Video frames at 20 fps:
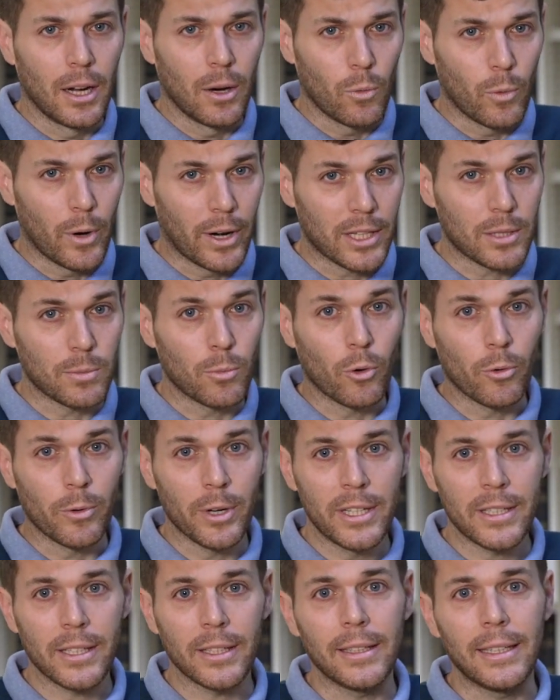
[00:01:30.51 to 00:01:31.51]
Whereas more
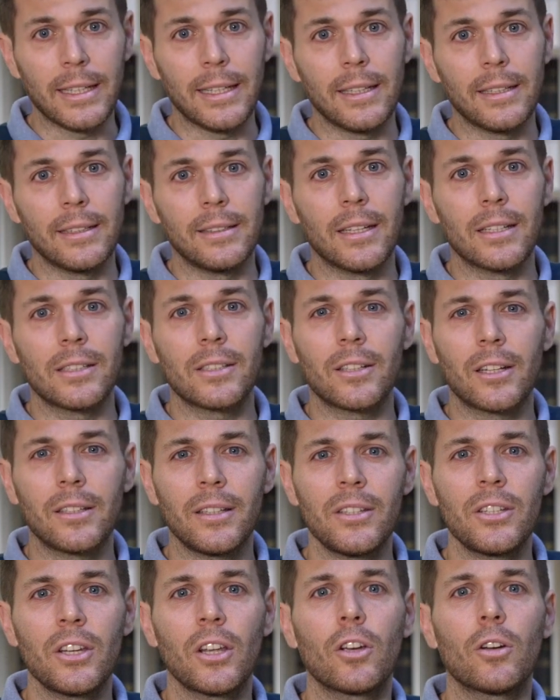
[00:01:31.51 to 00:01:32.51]
recently, the
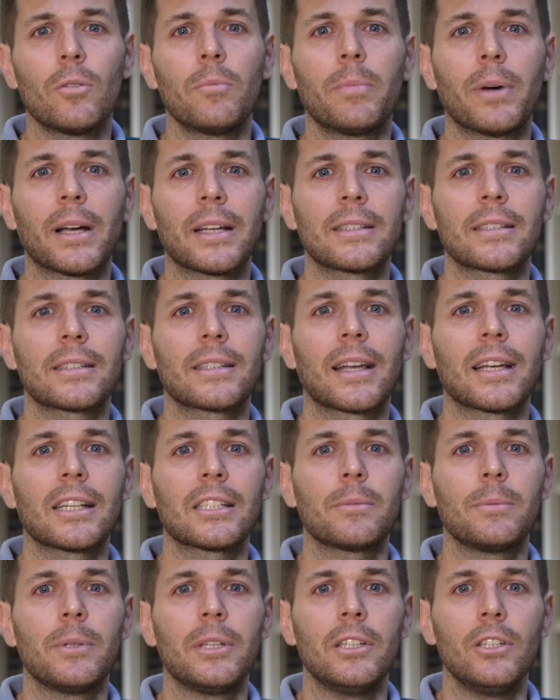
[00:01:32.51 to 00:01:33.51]
strategic compass
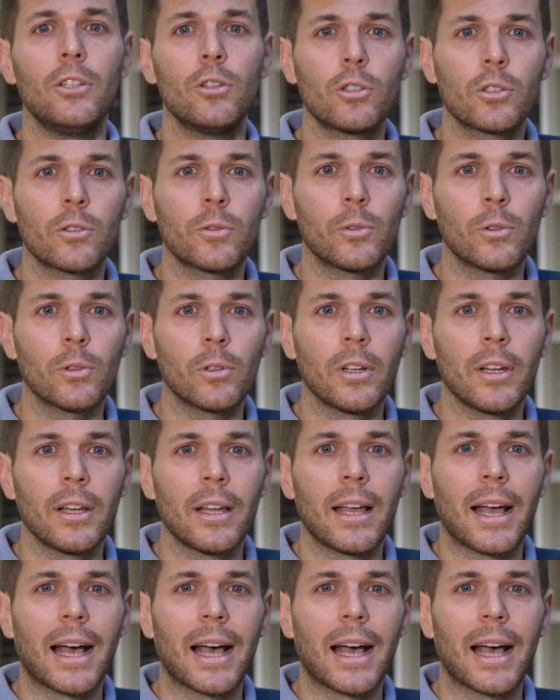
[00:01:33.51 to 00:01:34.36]
has been useful